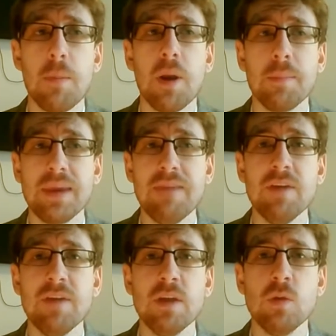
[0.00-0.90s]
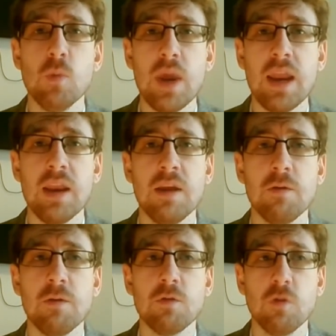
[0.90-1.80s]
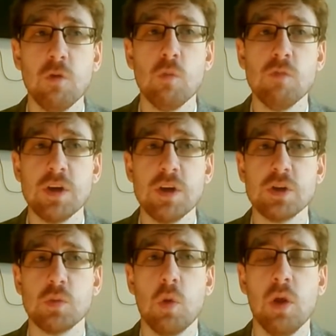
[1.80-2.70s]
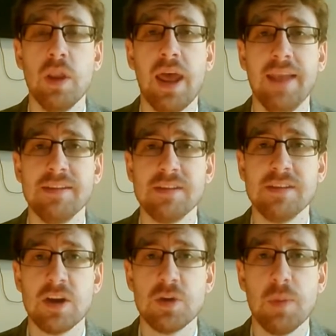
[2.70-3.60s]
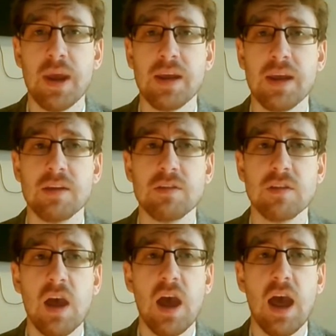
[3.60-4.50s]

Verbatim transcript: But I'm giving the win to Rich Swann and Sasha Banks.